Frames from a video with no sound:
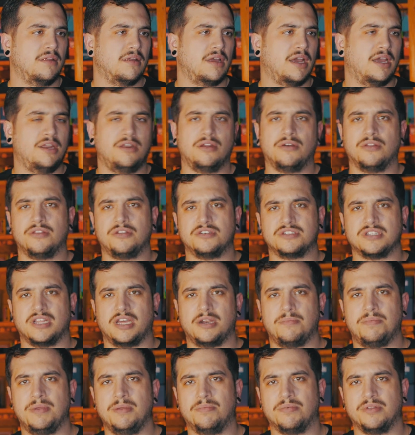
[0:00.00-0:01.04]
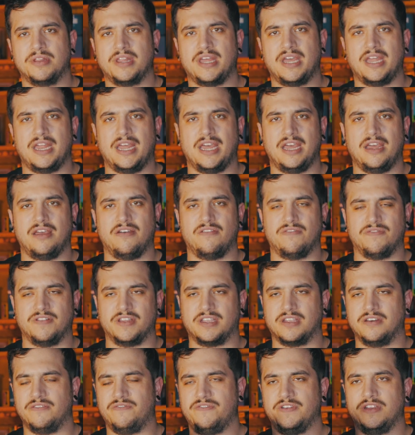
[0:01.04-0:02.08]
know there's a lot of people that have
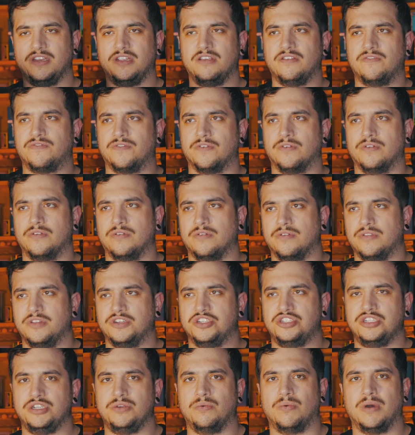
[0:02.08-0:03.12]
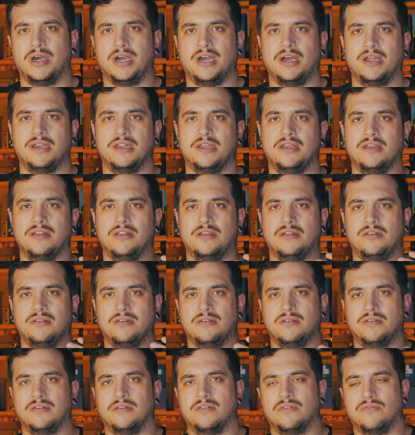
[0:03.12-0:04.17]
like an affinity for the GWOT
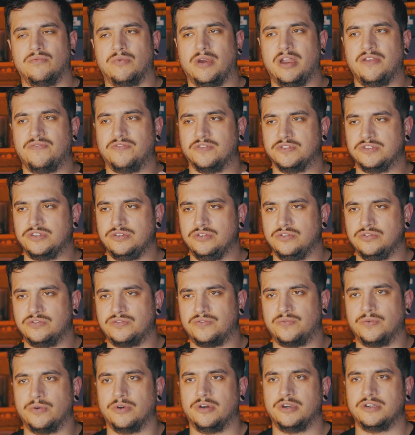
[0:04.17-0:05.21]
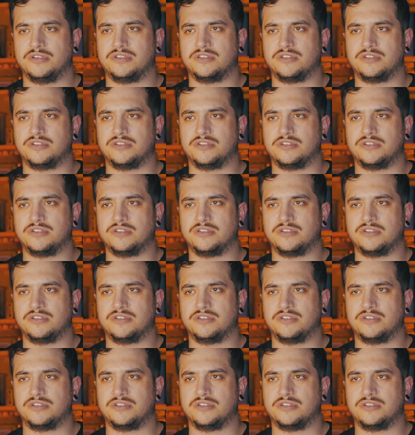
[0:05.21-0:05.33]
and rifles used for it.